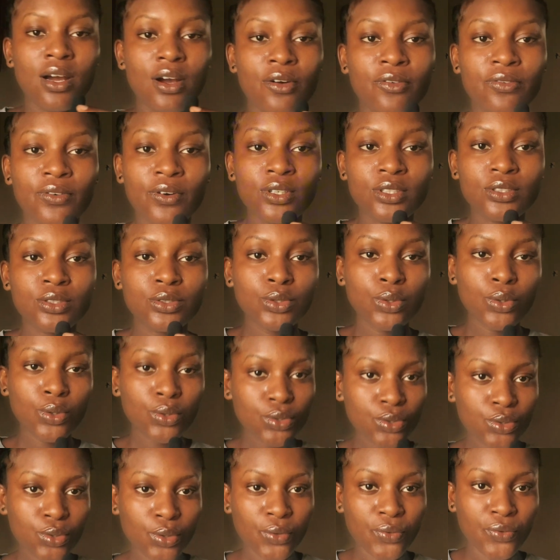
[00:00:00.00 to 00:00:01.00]
For
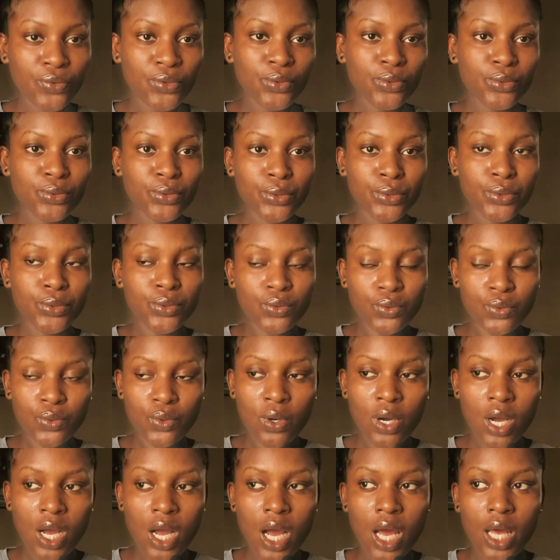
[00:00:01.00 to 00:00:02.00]
those of you who don't
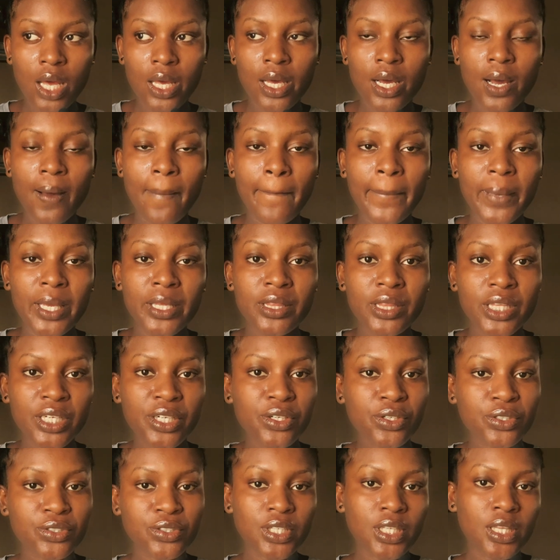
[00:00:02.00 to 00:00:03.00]
know, I am a
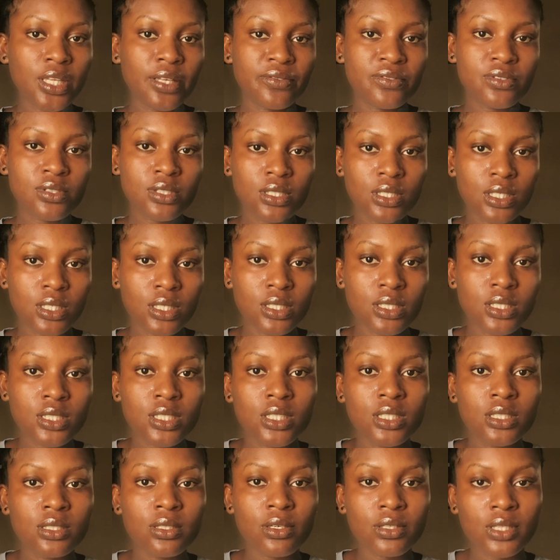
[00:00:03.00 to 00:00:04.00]
300 level student
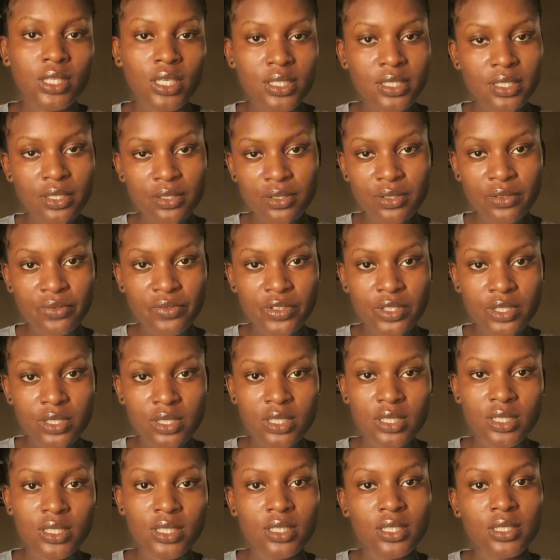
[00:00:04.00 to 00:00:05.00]
in Delta State
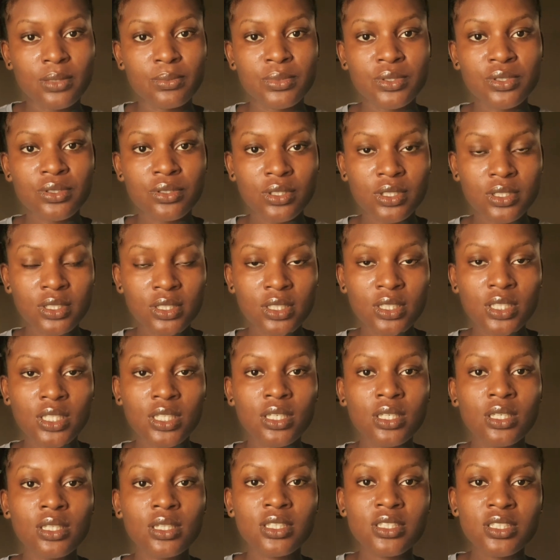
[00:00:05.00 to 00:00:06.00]
University, and I'm studying
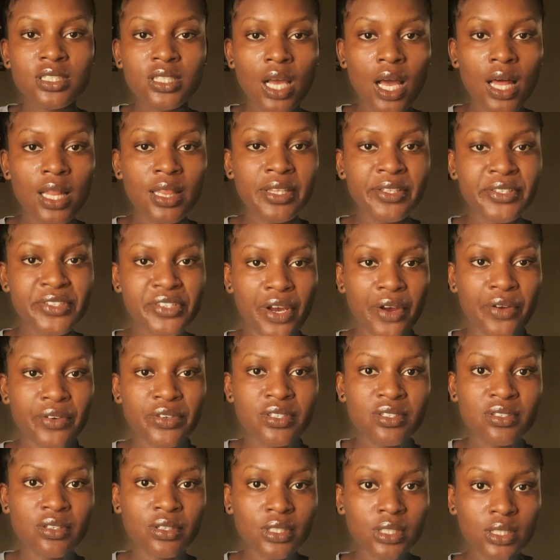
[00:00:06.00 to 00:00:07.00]
English and Literary
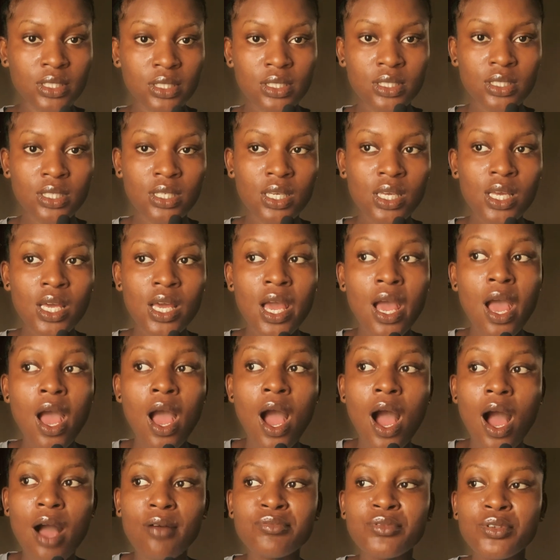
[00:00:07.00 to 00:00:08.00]
Studies.
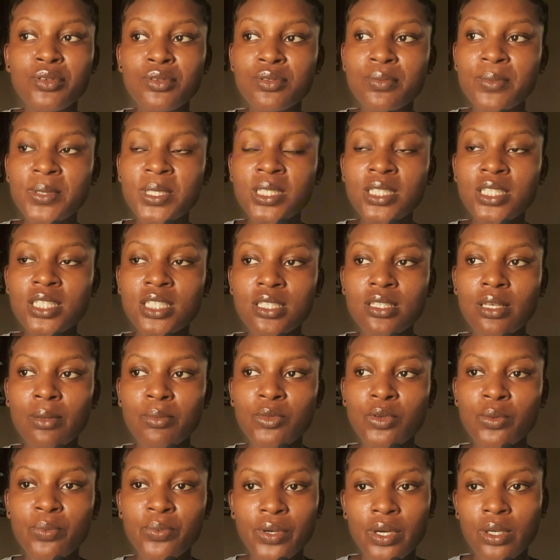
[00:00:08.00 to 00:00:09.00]
I've done so many things I'm
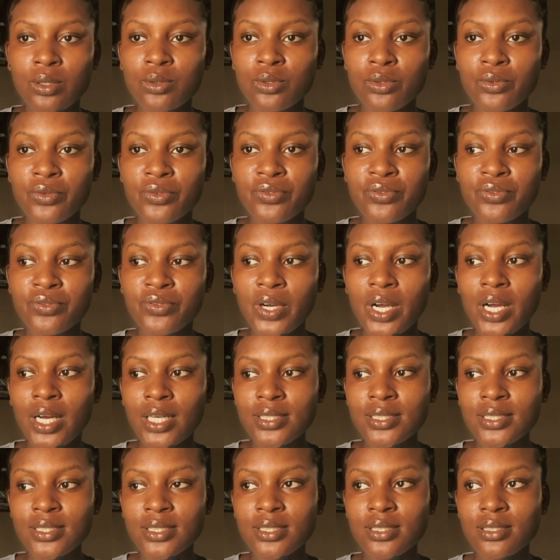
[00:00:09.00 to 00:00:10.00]
not proud of,
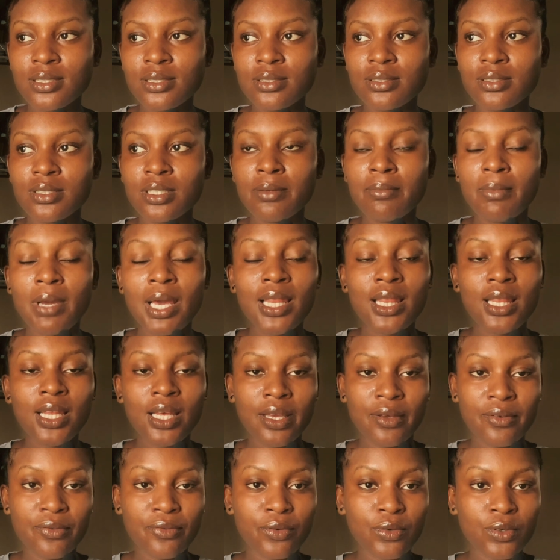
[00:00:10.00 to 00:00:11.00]
and in my
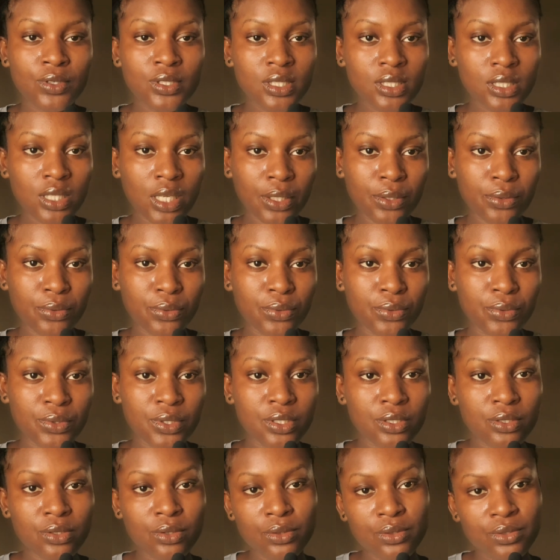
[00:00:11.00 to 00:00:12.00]
life, one thing I do
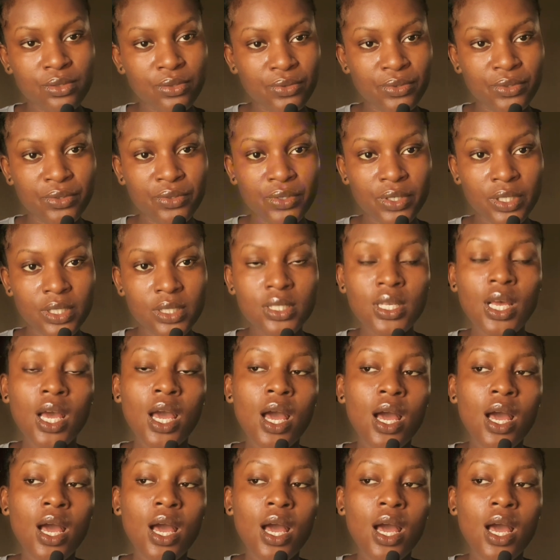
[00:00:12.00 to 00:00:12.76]
is not to regret.